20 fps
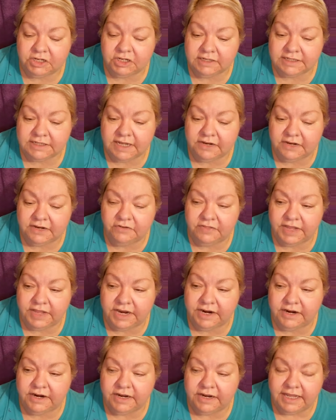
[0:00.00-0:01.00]
looked under
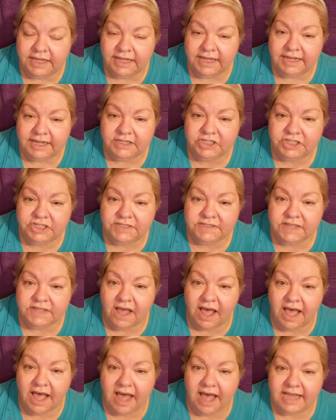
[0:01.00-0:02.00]
there and she
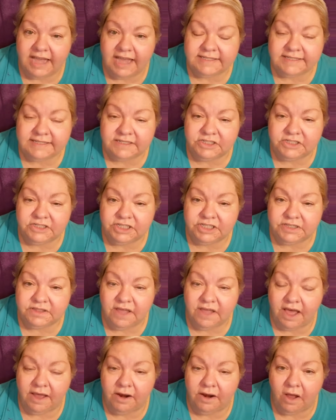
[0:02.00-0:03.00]
saw eyes and she
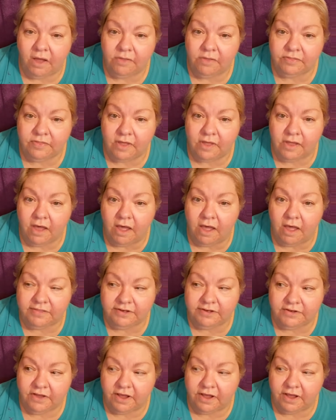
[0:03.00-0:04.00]
thought all
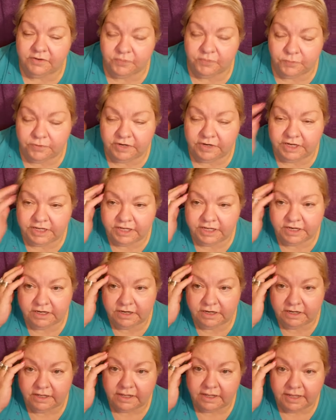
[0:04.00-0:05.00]
the dogs were
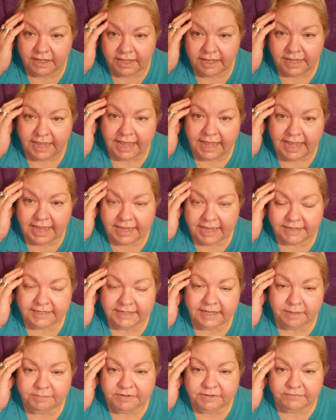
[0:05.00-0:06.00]
in and
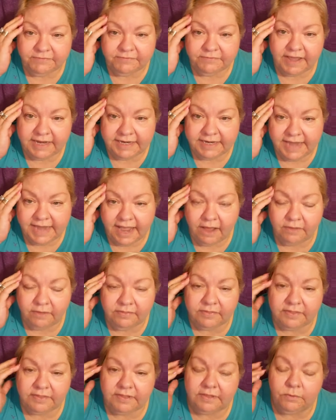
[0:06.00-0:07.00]
come to find out
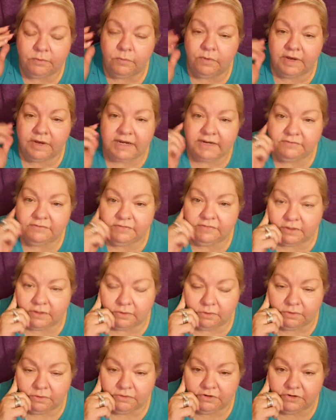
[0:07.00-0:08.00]
one of the
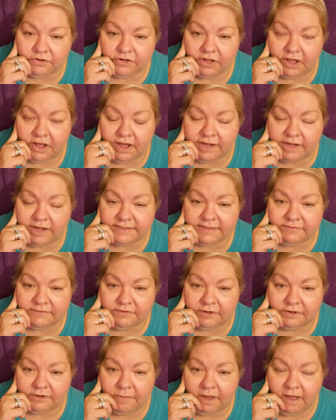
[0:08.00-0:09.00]
older dogs of
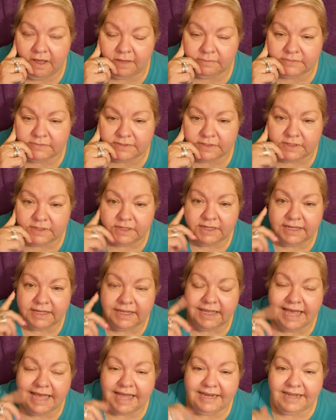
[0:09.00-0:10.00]
her mom's
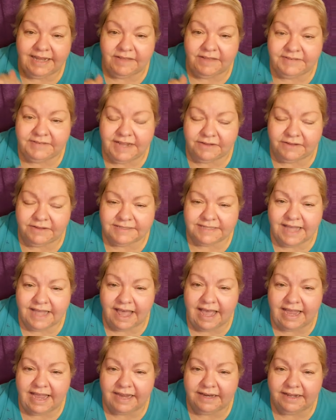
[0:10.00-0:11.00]
got left
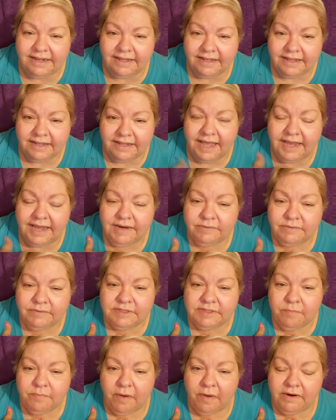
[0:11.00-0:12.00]
outside and it
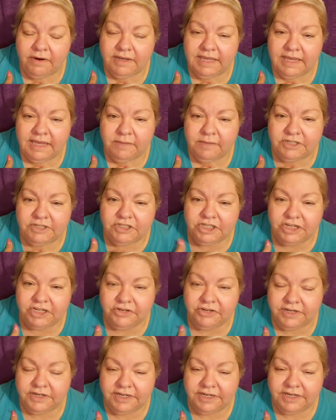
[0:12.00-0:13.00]
was barking but she
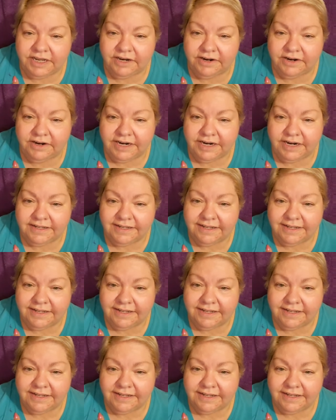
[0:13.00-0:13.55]
couldn't hear it